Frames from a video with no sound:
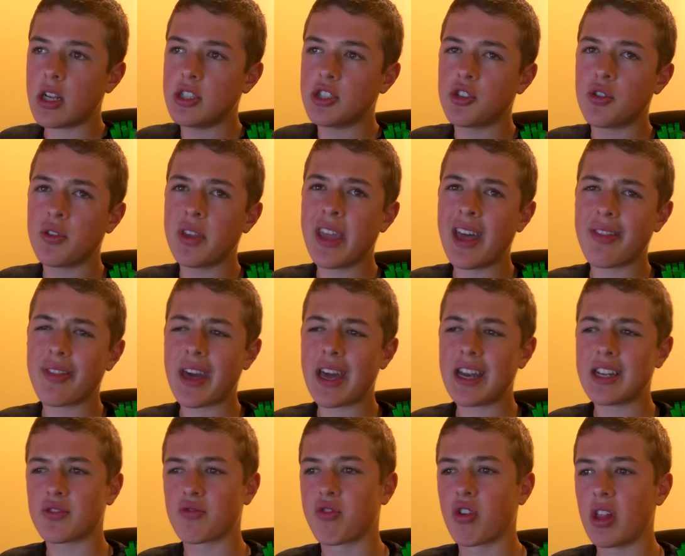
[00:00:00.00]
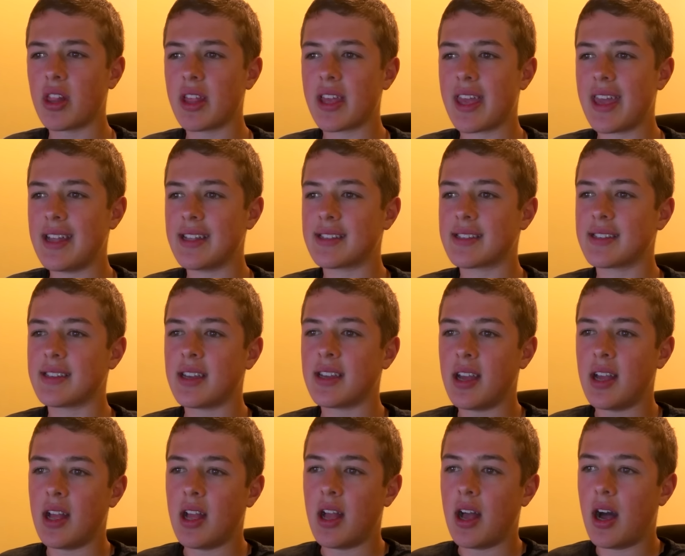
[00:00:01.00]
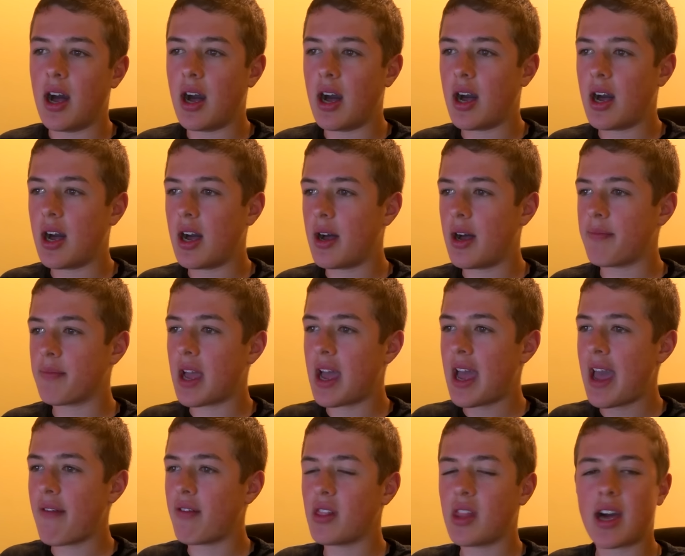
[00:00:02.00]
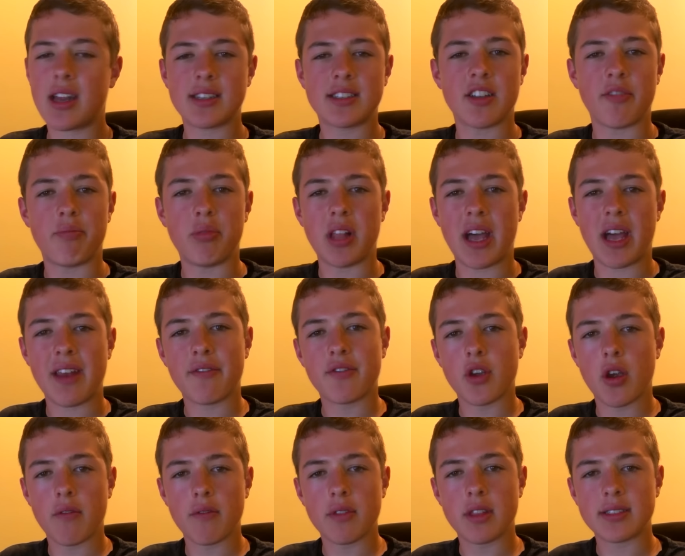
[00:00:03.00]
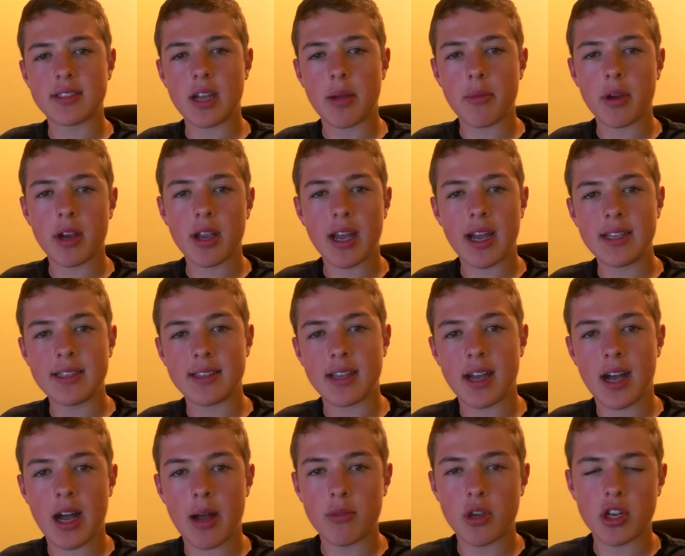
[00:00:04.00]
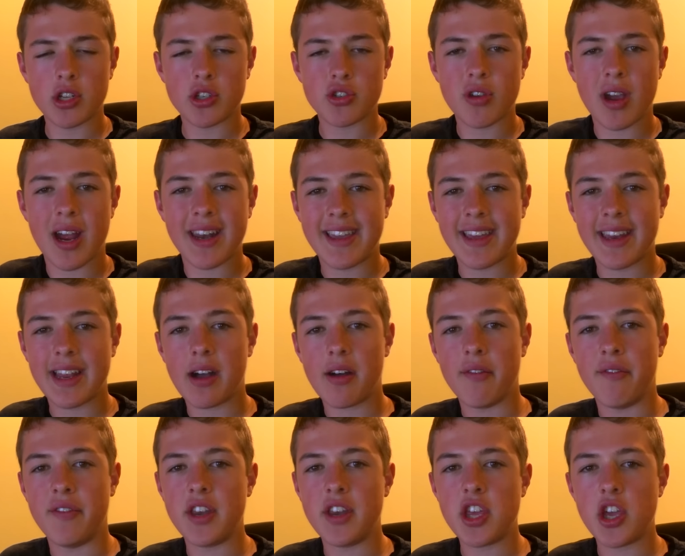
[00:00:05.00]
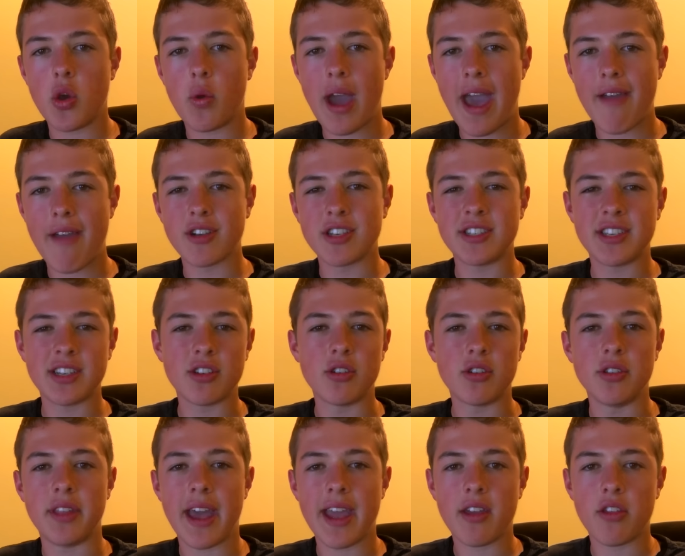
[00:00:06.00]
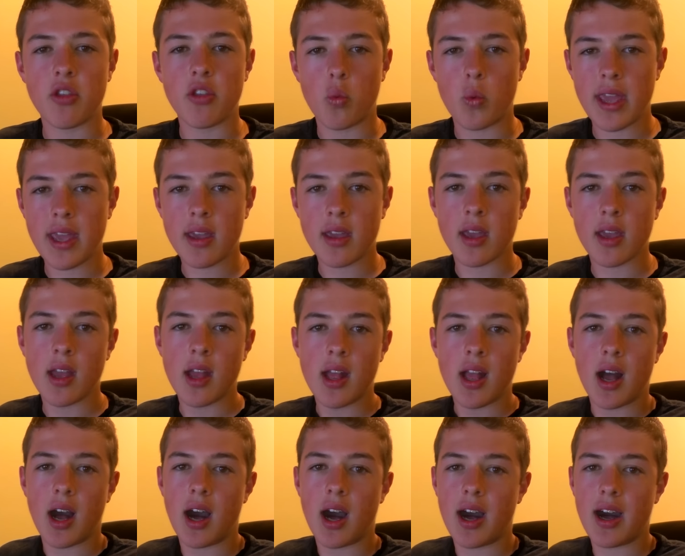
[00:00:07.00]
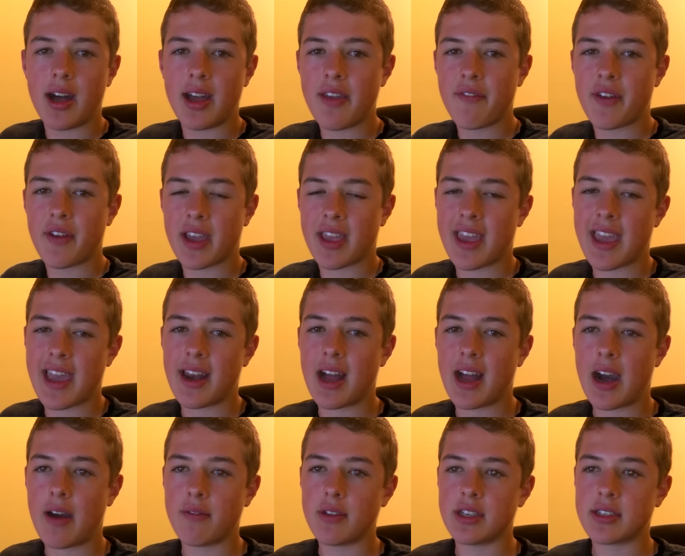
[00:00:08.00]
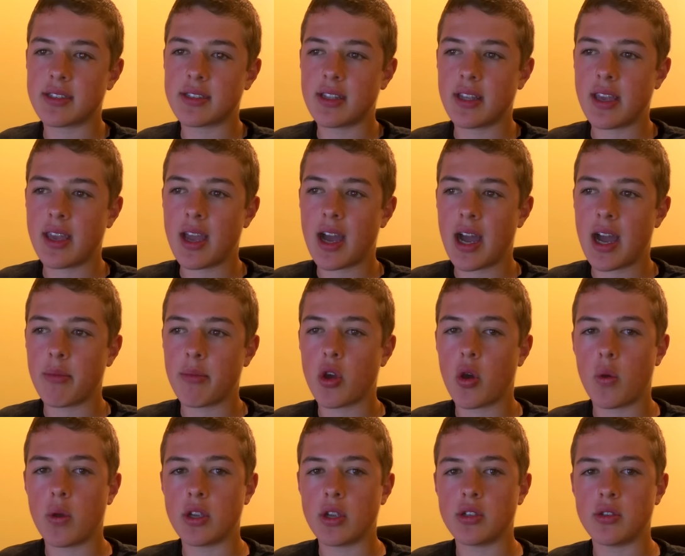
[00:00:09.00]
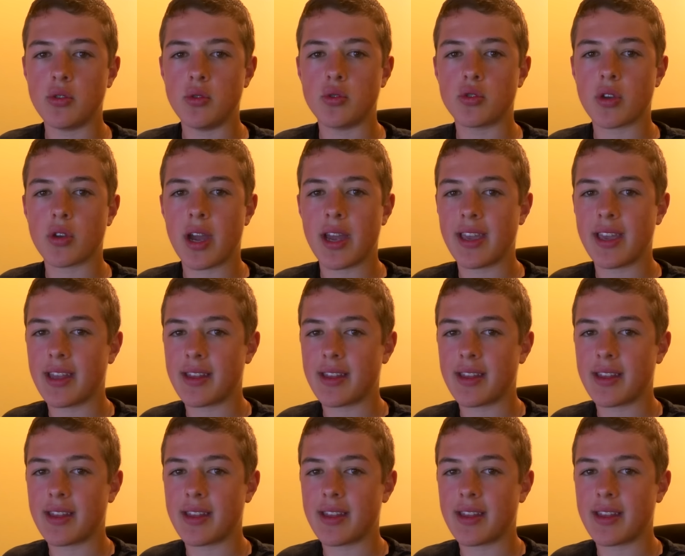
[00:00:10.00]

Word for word: So yeah, that is really it. I have a lot of stuff planned for over the summer, guys. I'm going to try to get out a video every single day of the week. If I can, obviously, I'm going to try and